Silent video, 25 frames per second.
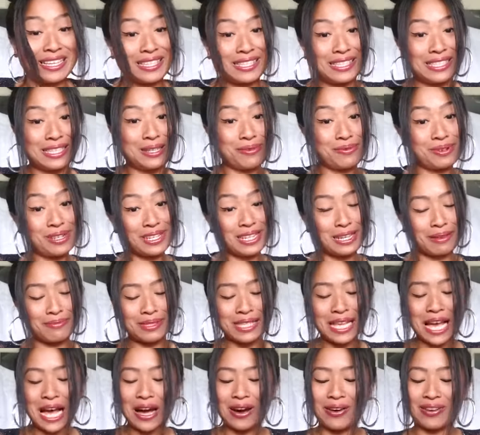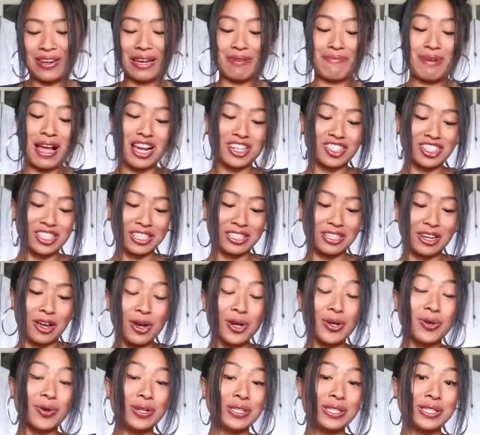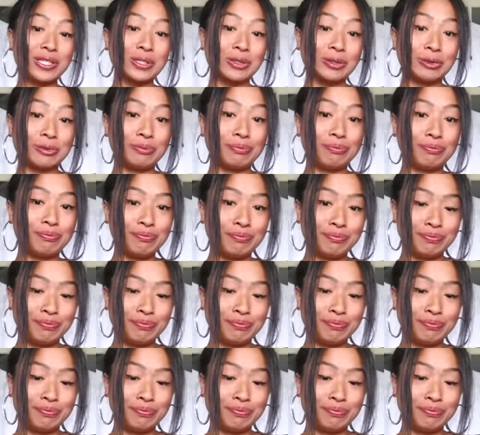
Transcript: see what comes out. I'm actually not going to